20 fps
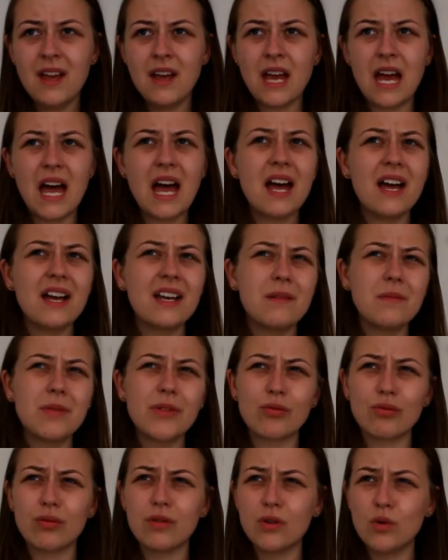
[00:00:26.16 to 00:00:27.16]
I'm
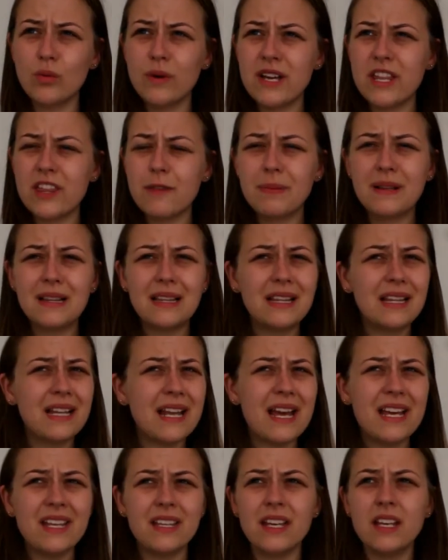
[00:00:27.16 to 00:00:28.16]
through with
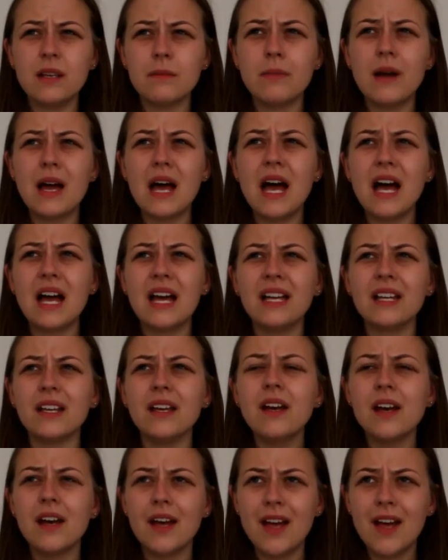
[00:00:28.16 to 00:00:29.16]
playing by